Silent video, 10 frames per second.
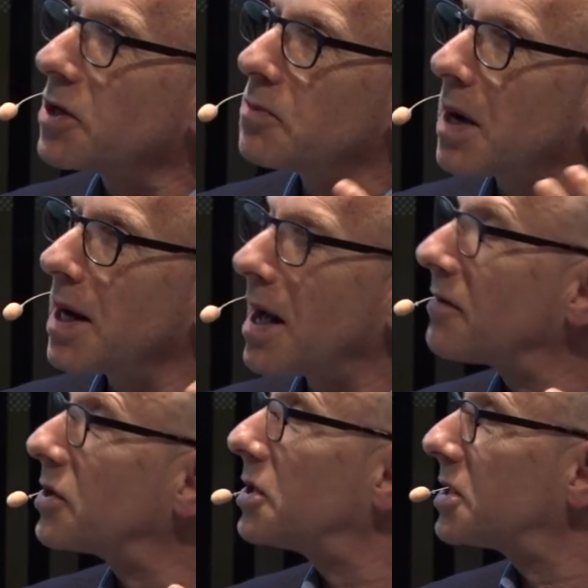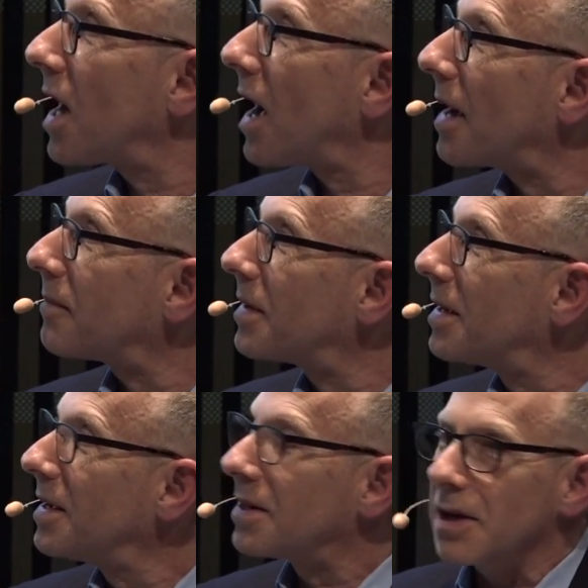that you might have a good time,
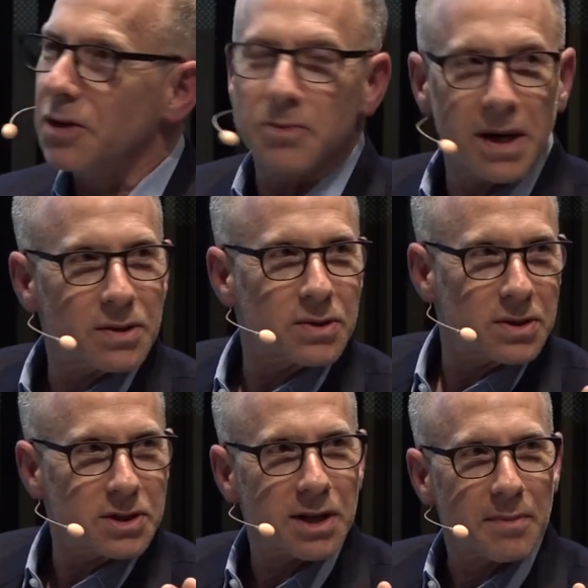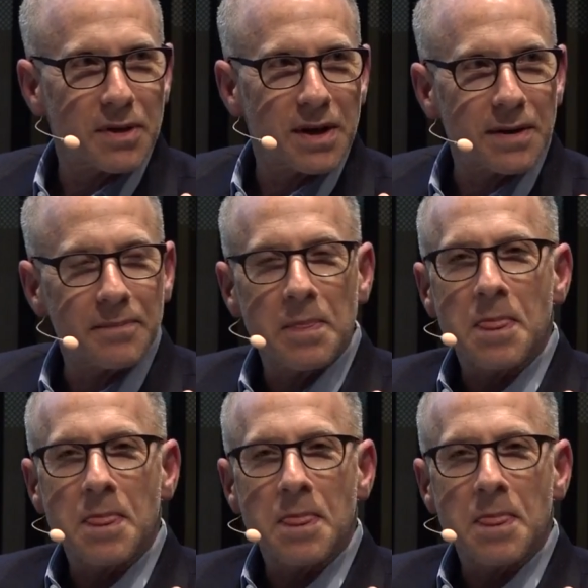that you might learn something.